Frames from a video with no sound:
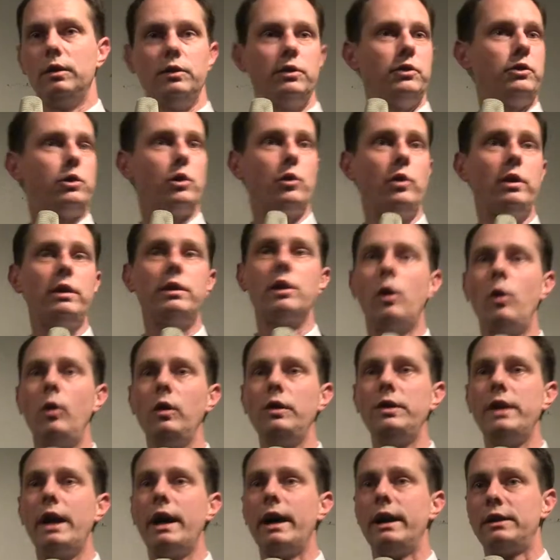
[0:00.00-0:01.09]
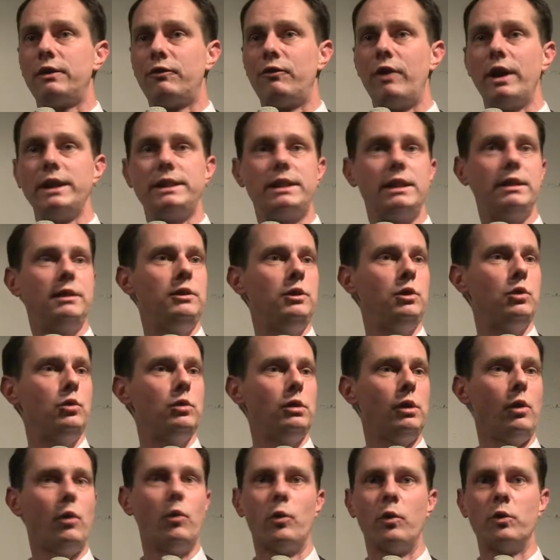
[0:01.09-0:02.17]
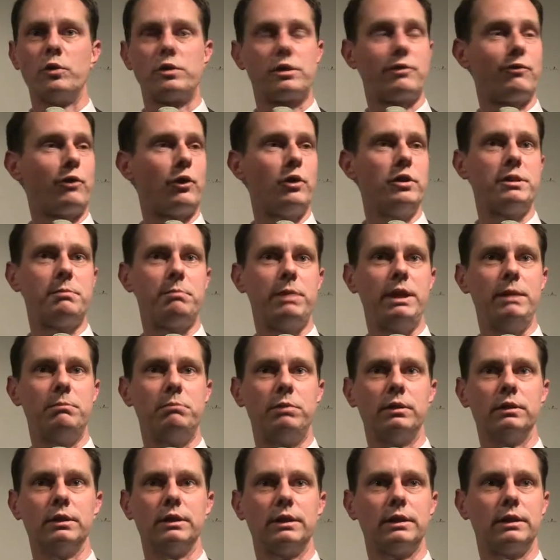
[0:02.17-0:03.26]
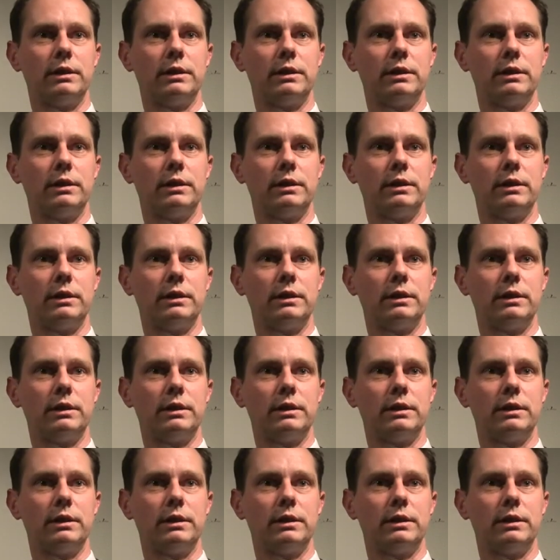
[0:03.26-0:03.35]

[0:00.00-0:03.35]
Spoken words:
during the whole night writing new laws for his people.